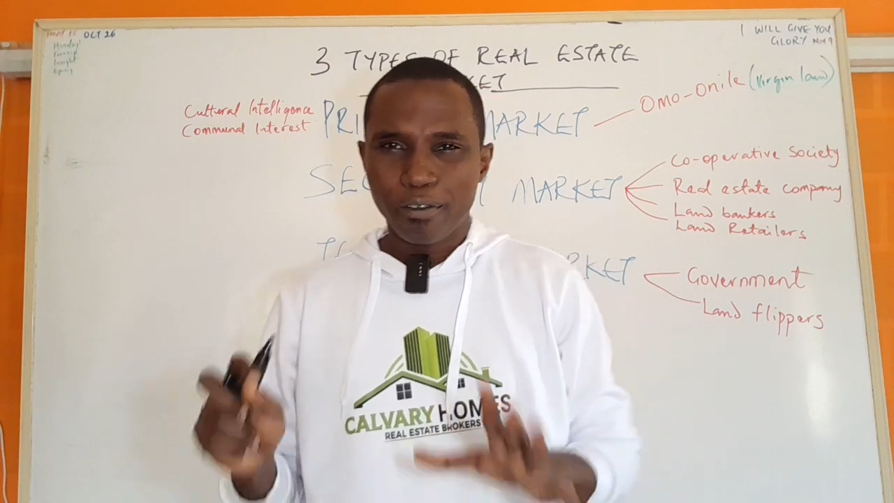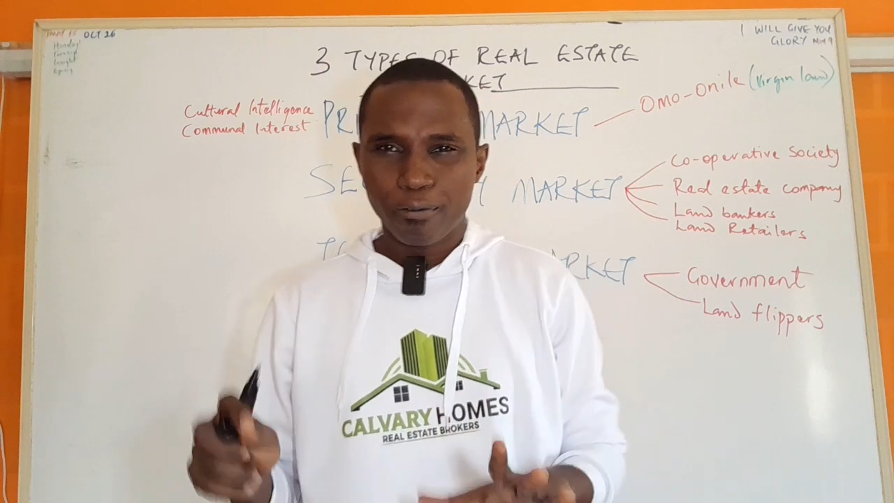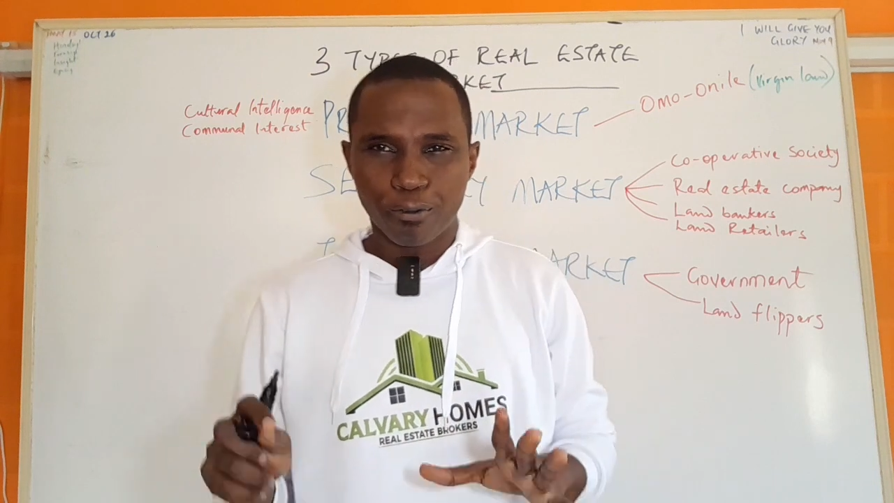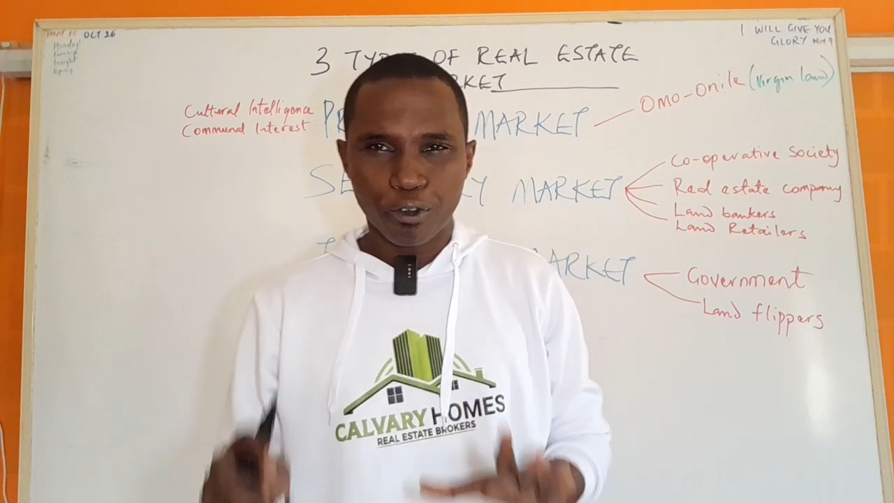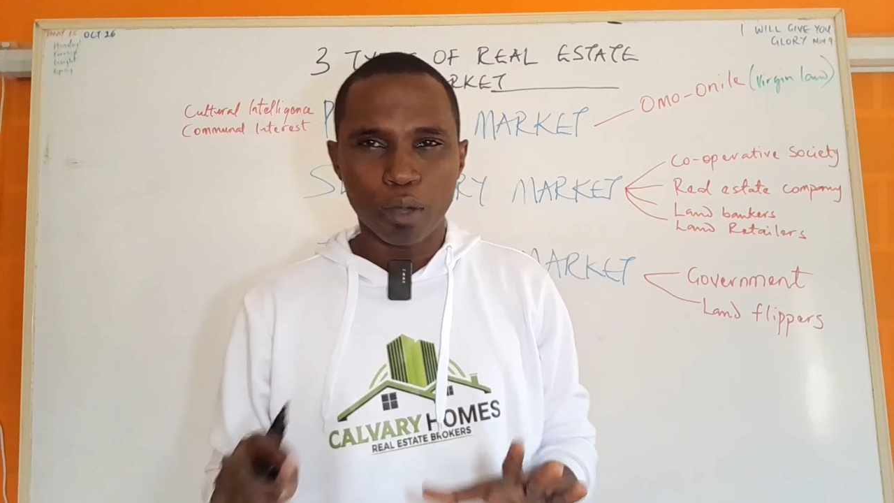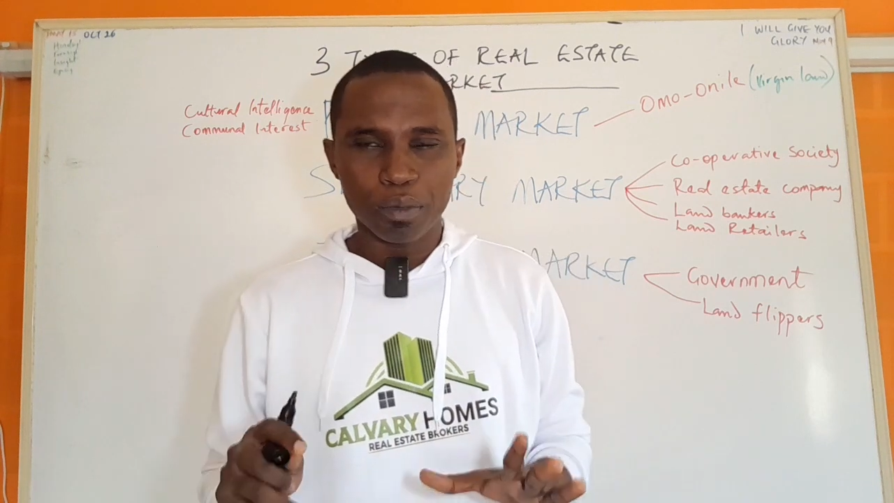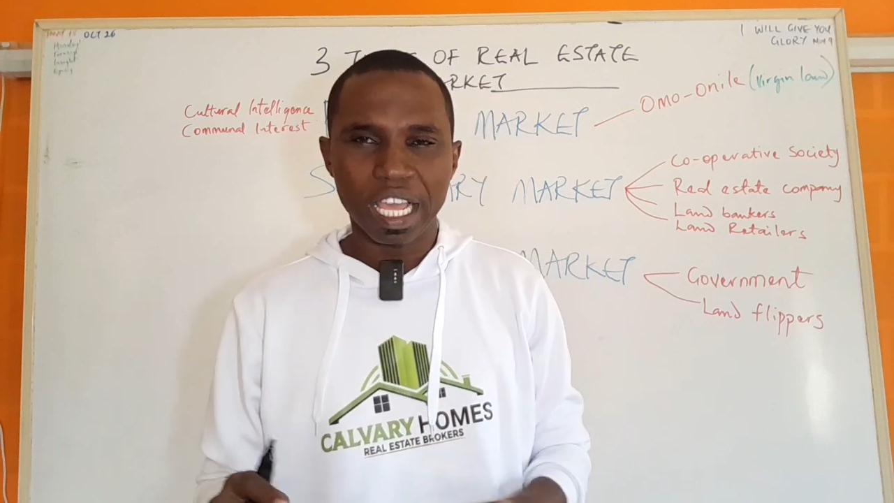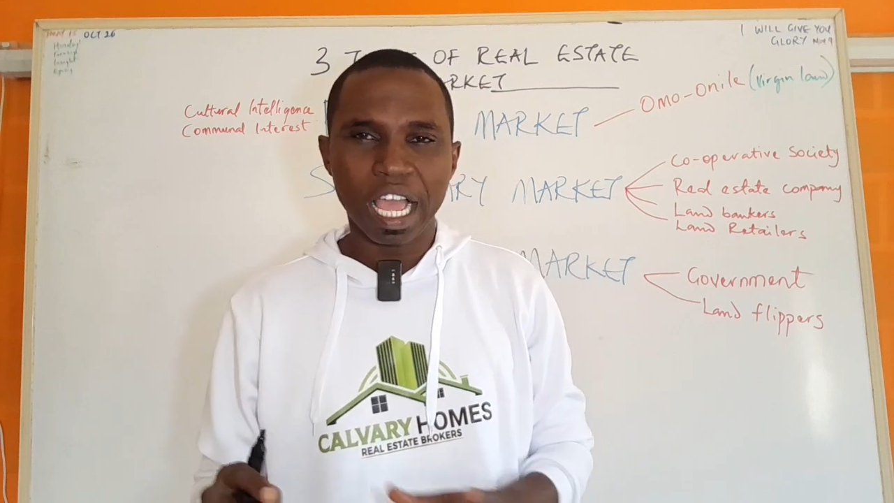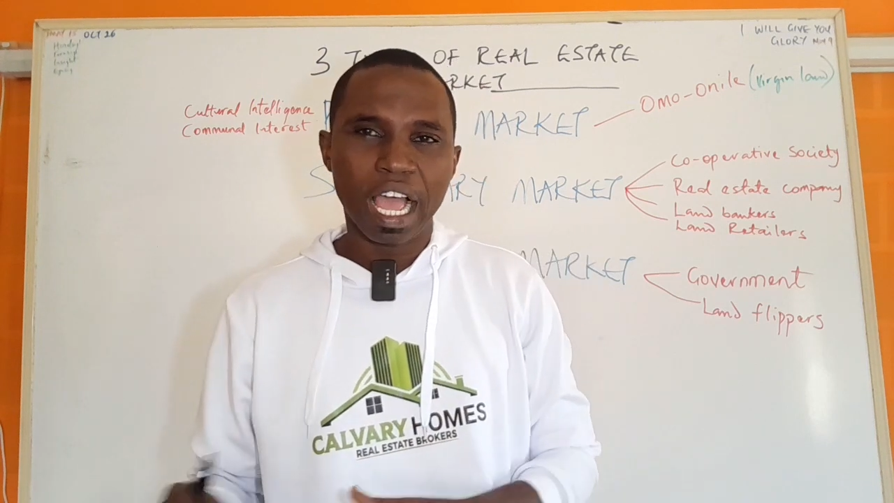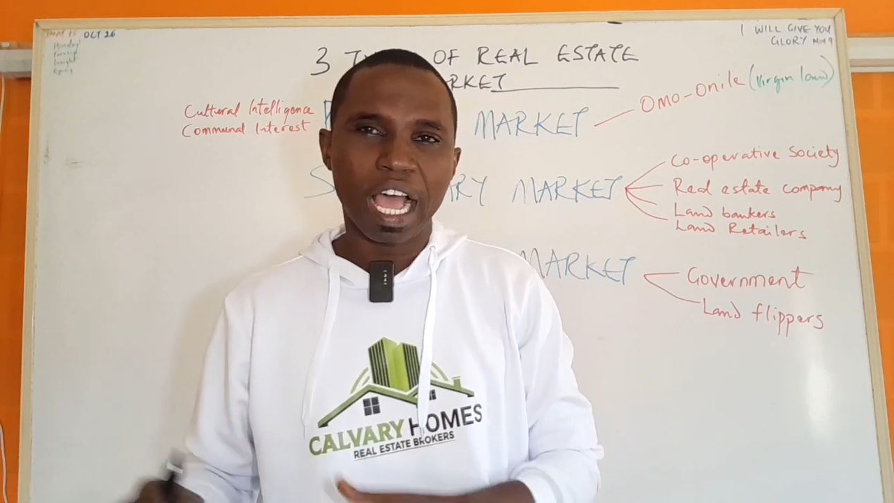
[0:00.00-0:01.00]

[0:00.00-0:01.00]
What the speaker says: from the